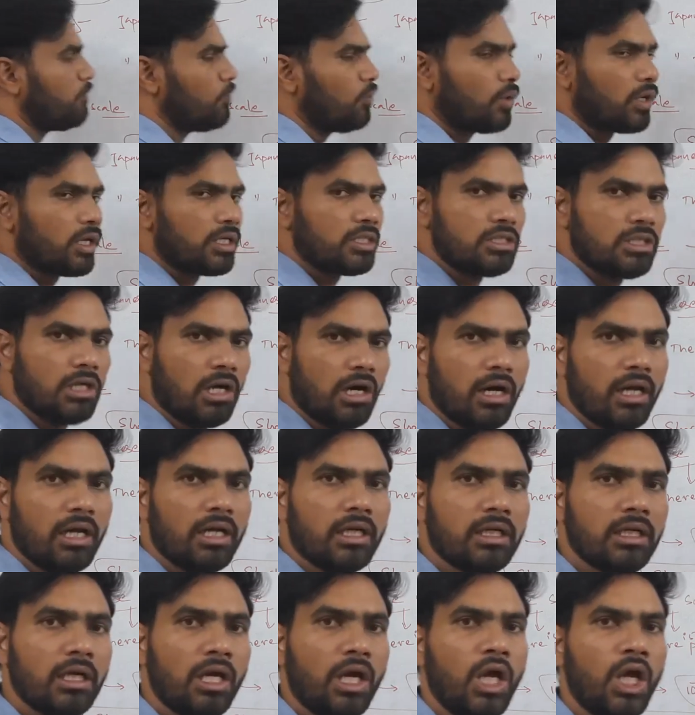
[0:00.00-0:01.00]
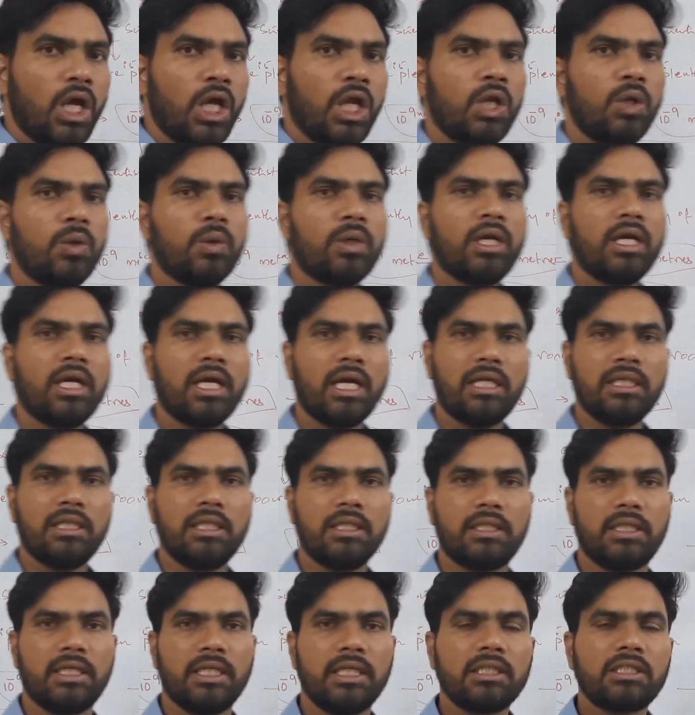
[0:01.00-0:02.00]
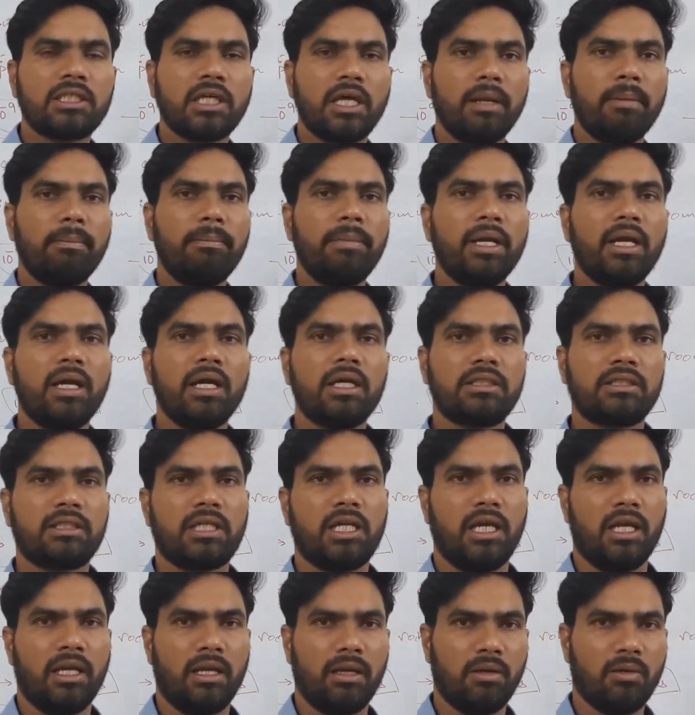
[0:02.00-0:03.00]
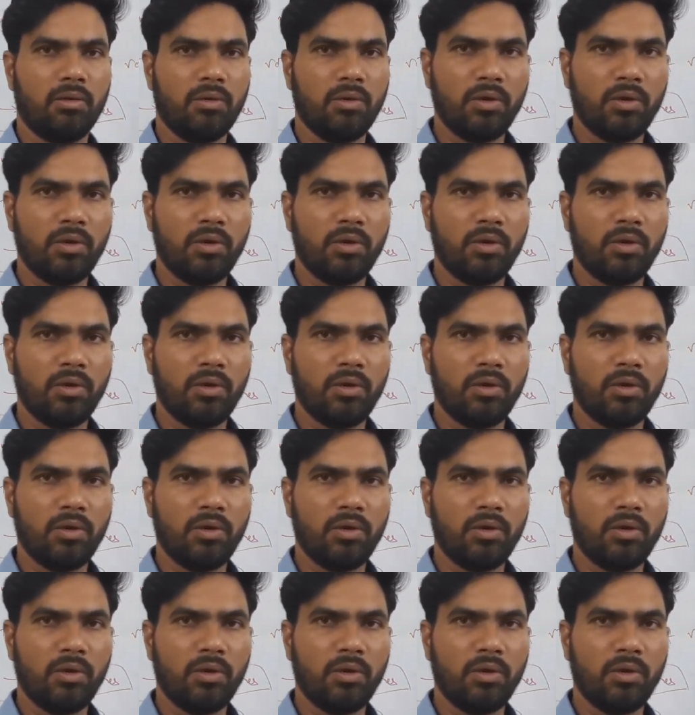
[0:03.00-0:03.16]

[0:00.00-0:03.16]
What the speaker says: focused on looking at the things on a bigger scale.